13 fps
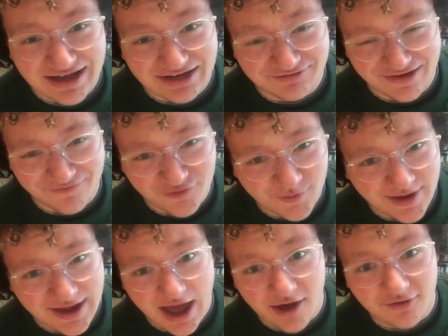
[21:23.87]
I don't have a way
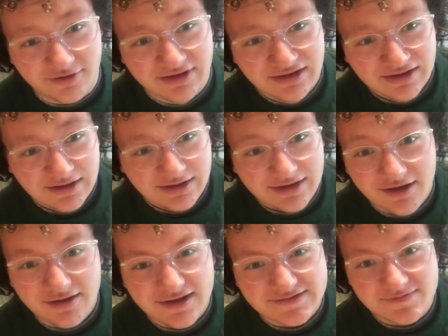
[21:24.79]
out.
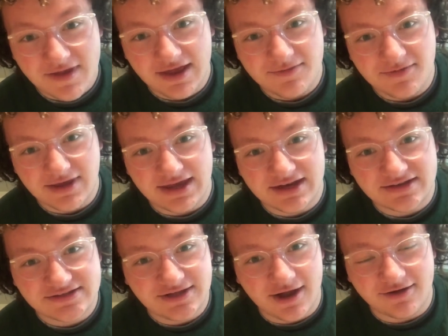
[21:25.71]
All he's making me eat is
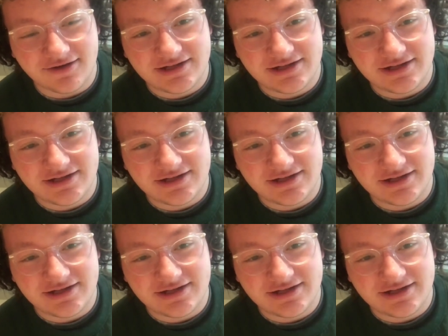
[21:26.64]
chocolate